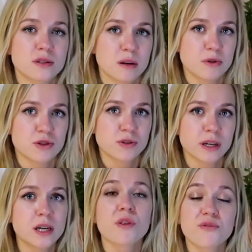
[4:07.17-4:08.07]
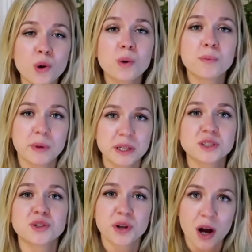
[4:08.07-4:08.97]
Cemetery with full
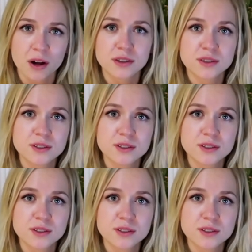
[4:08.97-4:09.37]
military honors.